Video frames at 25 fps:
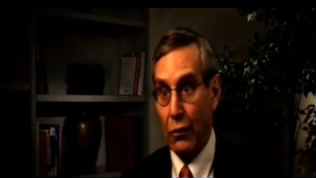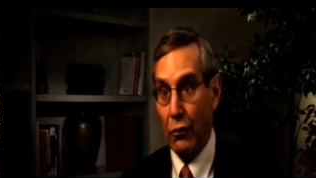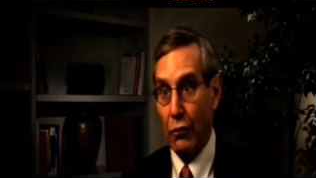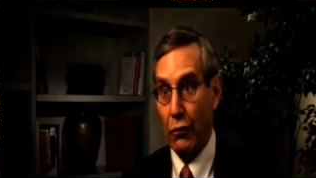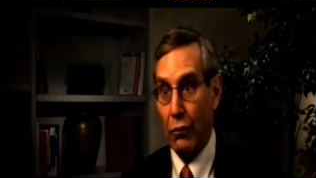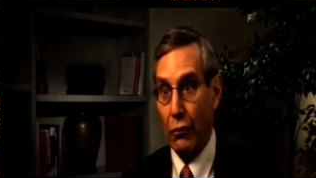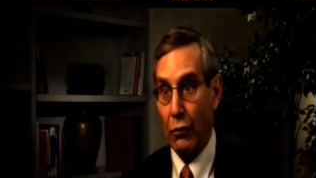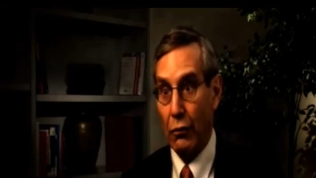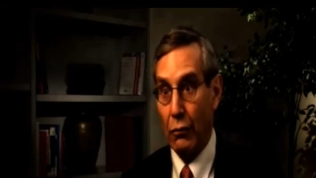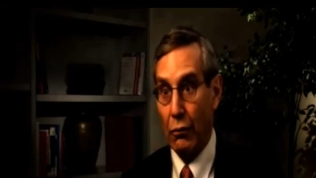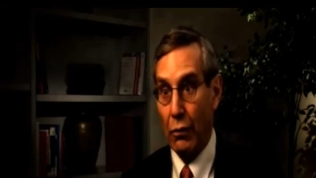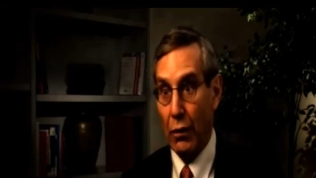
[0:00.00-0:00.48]

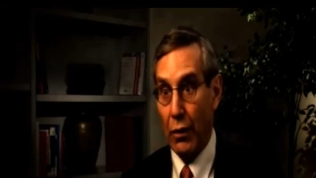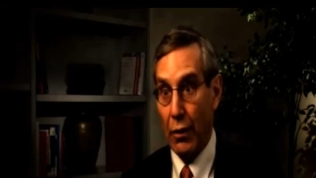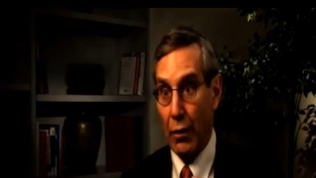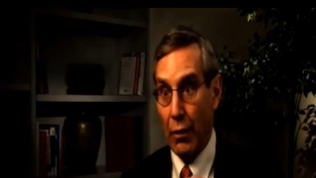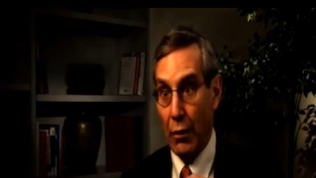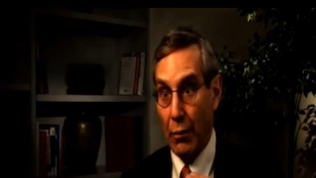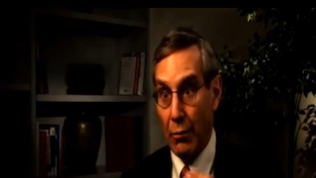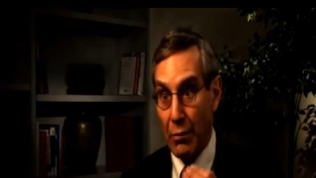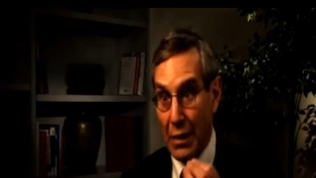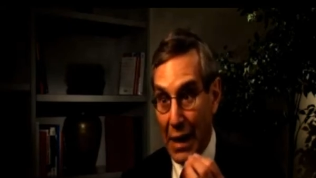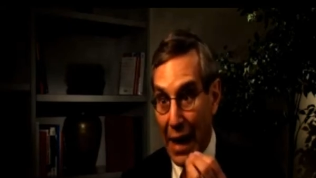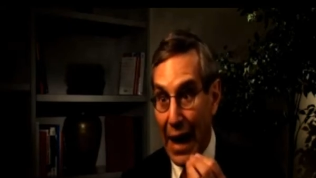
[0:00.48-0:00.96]
to
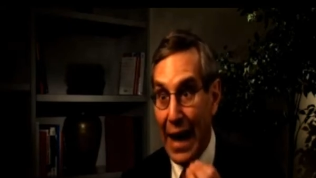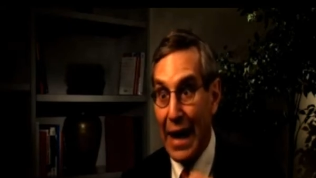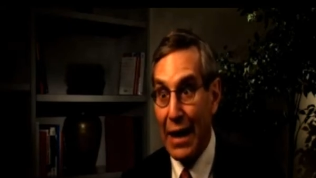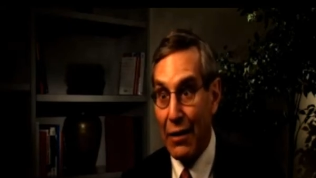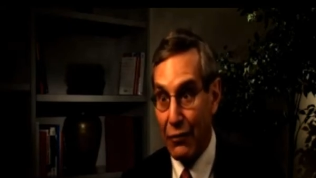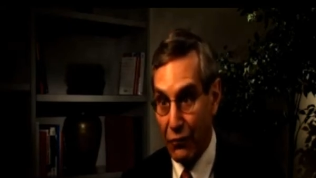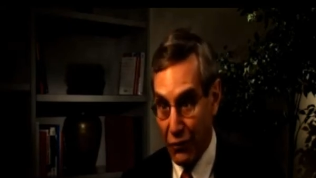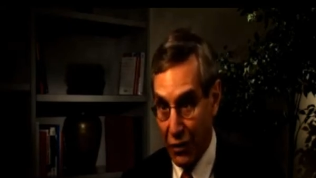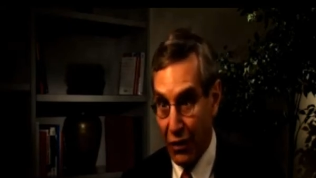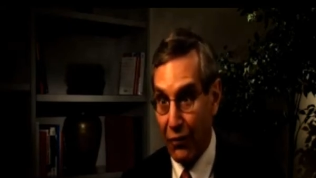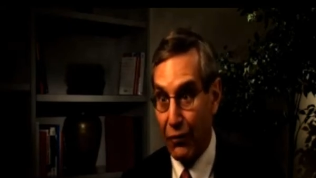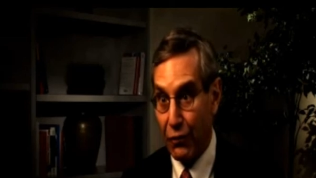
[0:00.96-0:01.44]

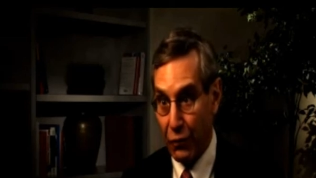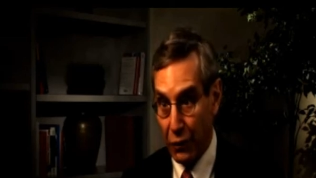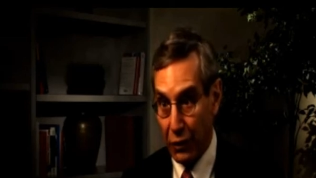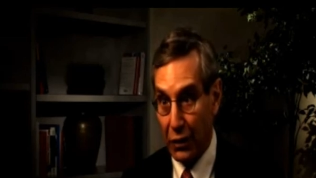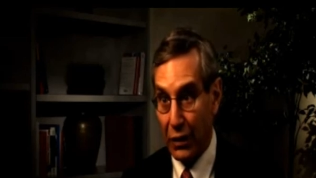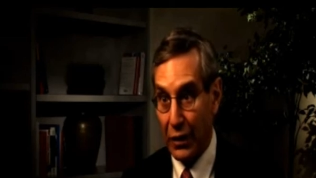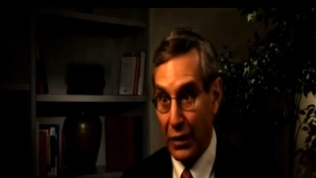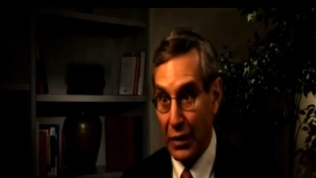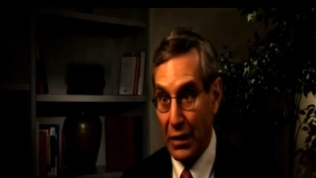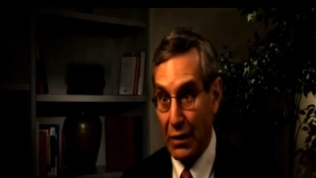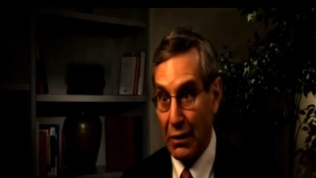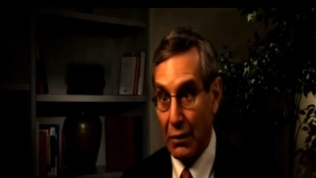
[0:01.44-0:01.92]
behave
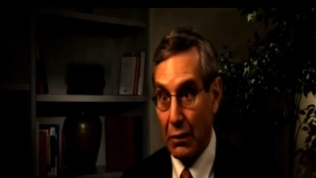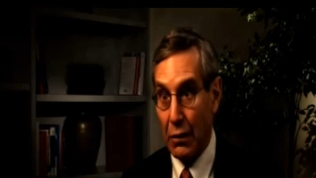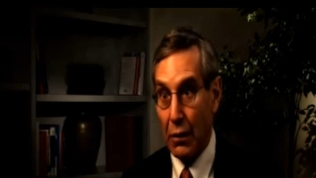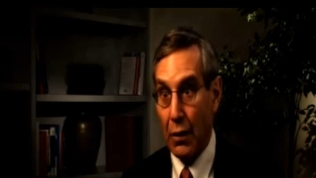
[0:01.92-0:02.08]
differently,